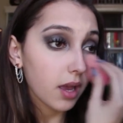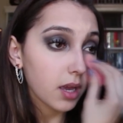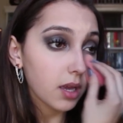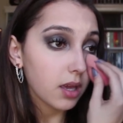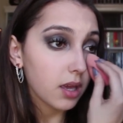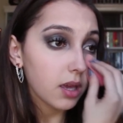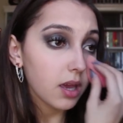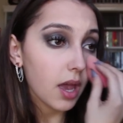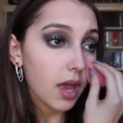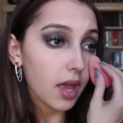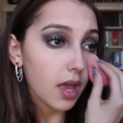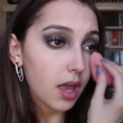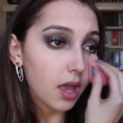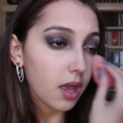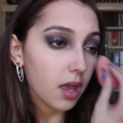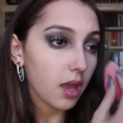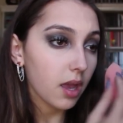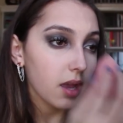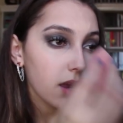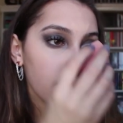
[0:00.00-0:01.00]

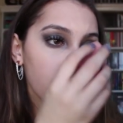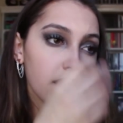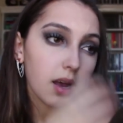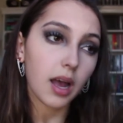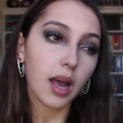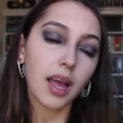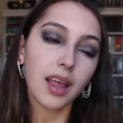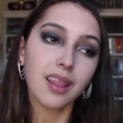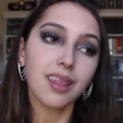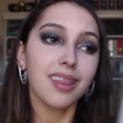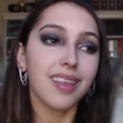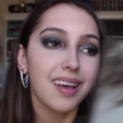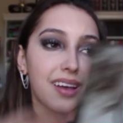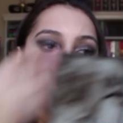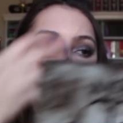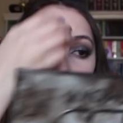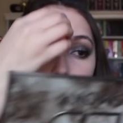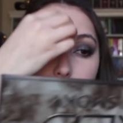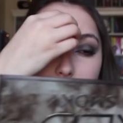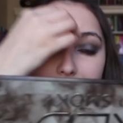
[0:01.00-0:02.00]
Yay. I
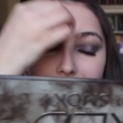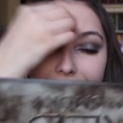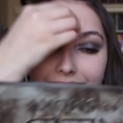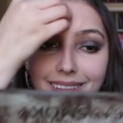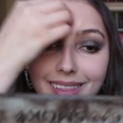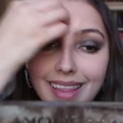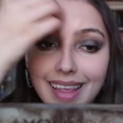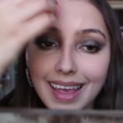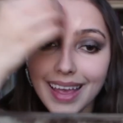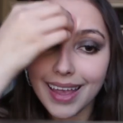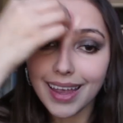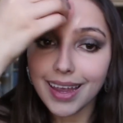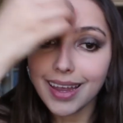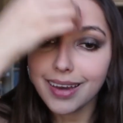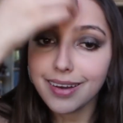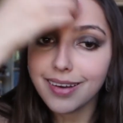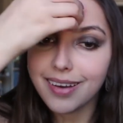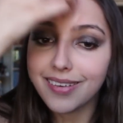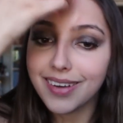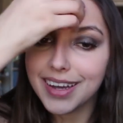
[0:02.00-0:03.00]
love being
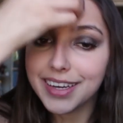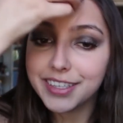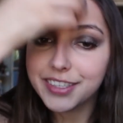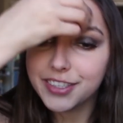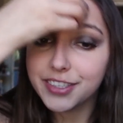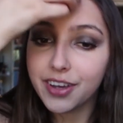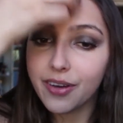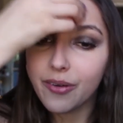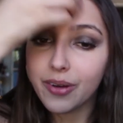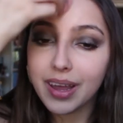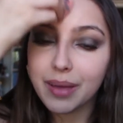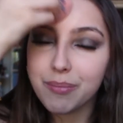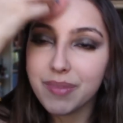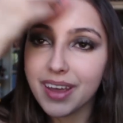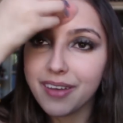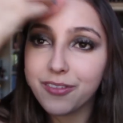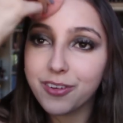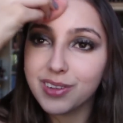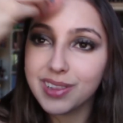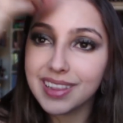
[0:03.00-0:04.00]
late. No, I don't. I'm
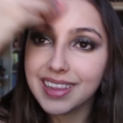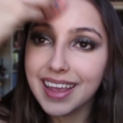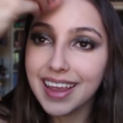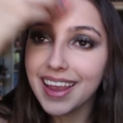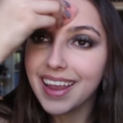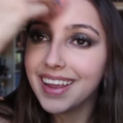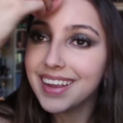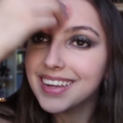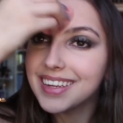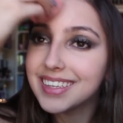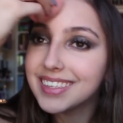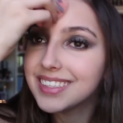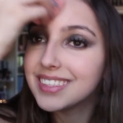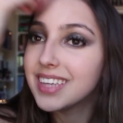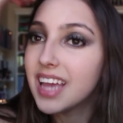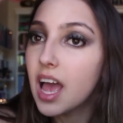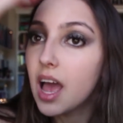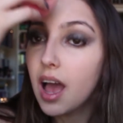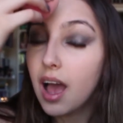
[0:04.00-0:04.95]
never late.